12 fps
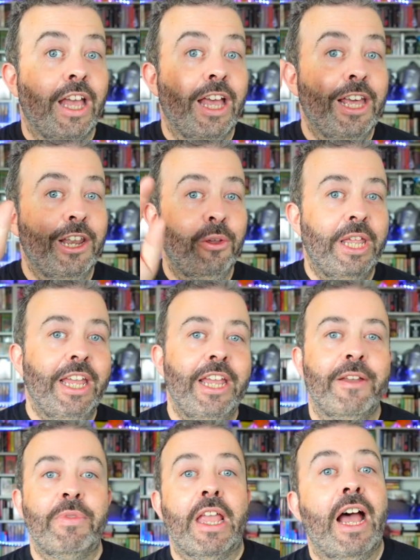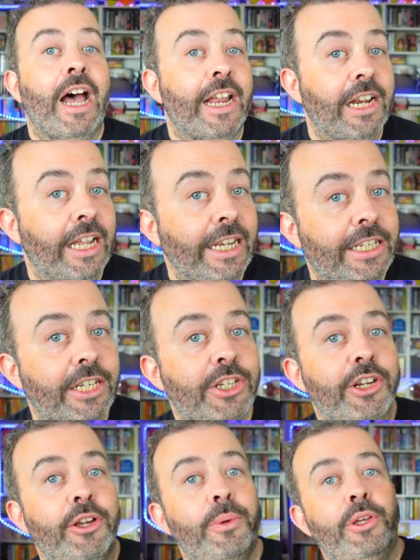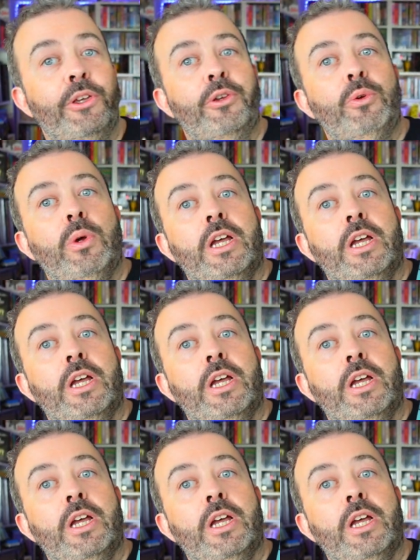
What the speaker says: Hello there. I'd like to show you